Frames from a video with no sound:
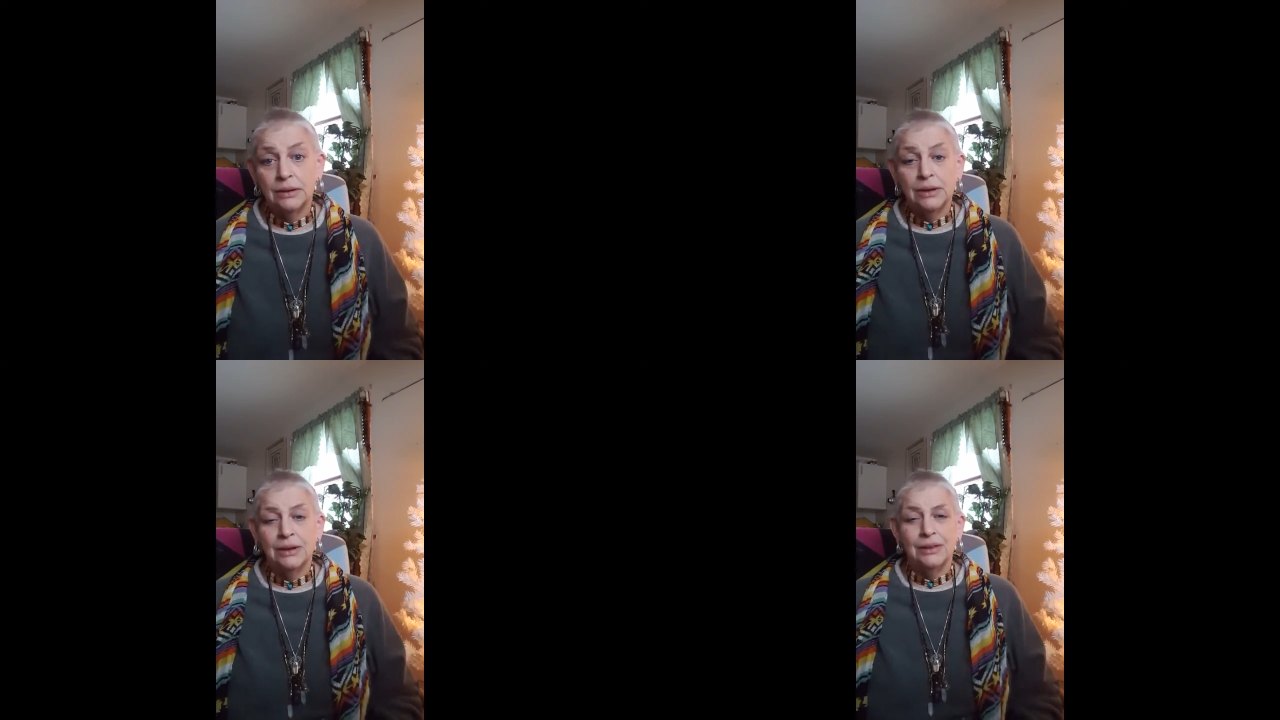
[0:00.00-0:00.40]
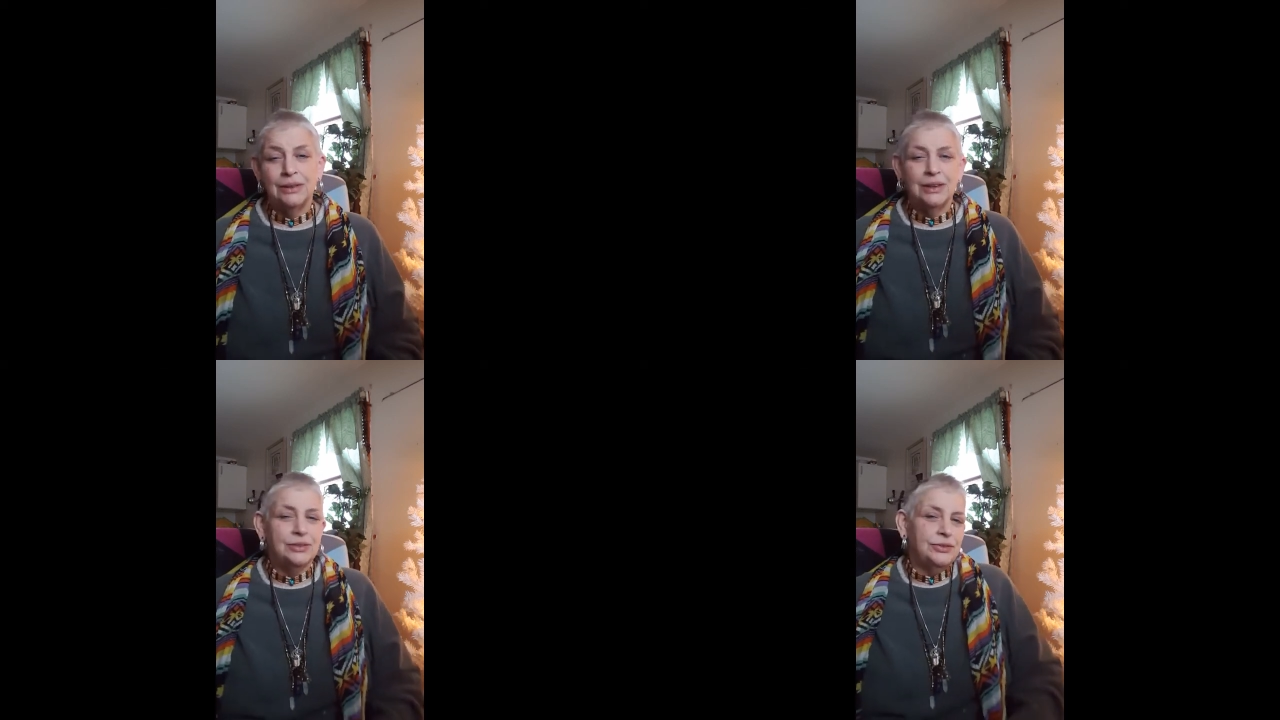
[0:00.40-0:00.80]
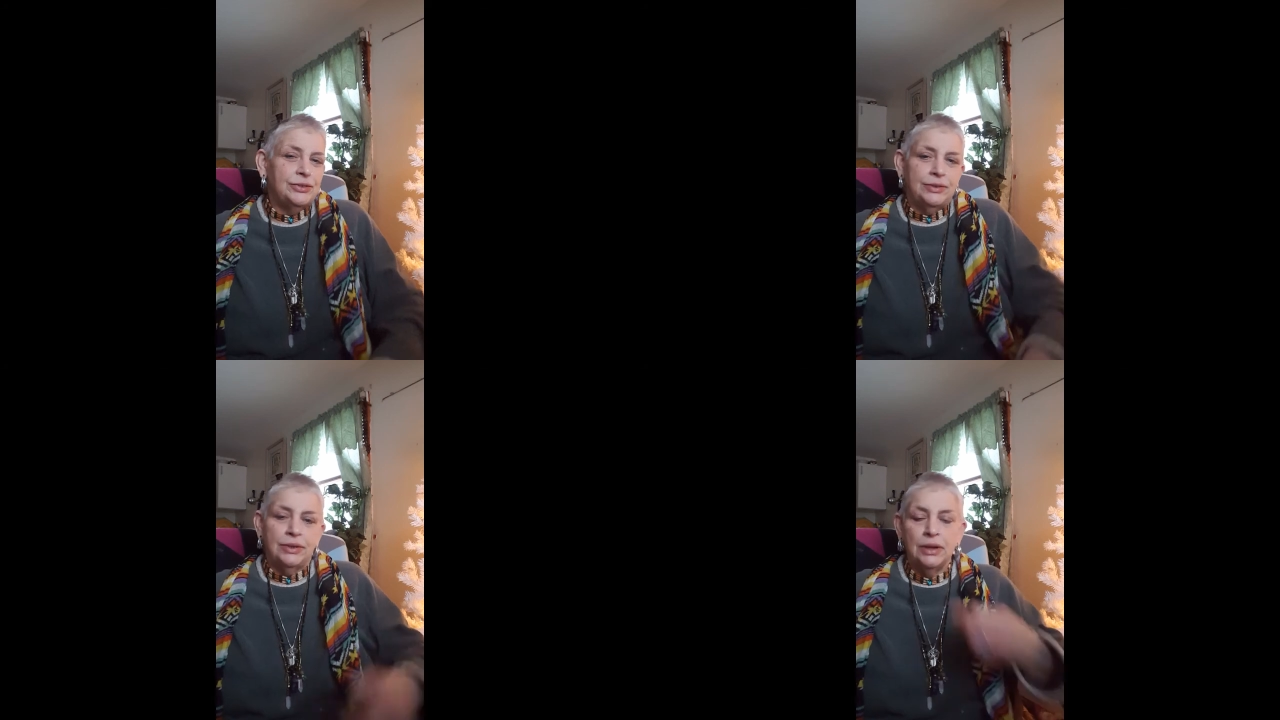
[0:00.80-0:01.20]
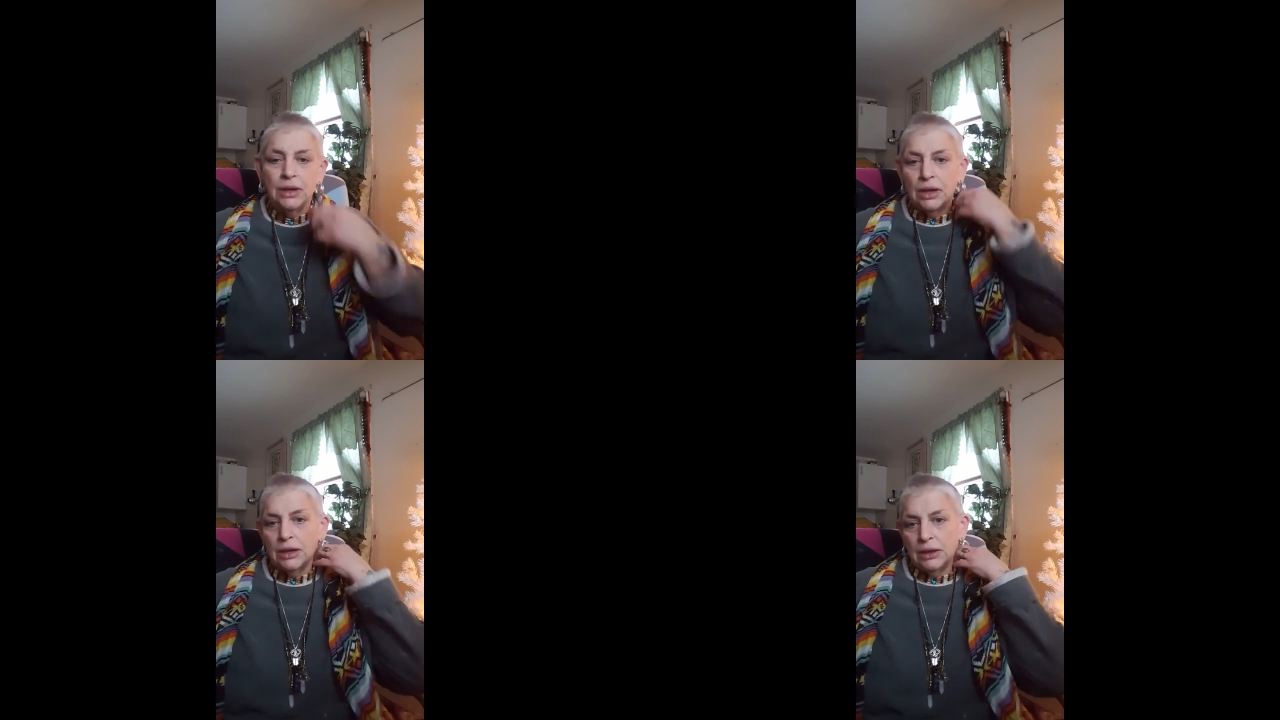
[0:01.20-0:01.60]
And it just,
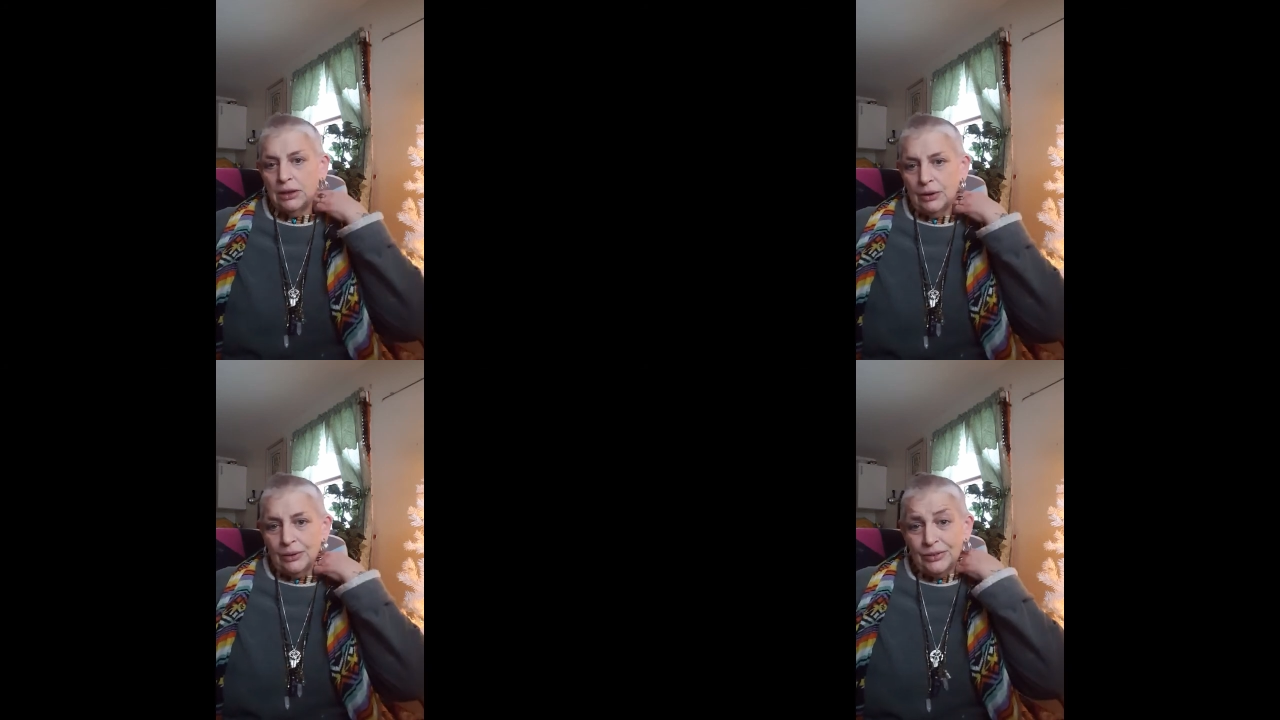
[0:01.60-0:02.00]
you know,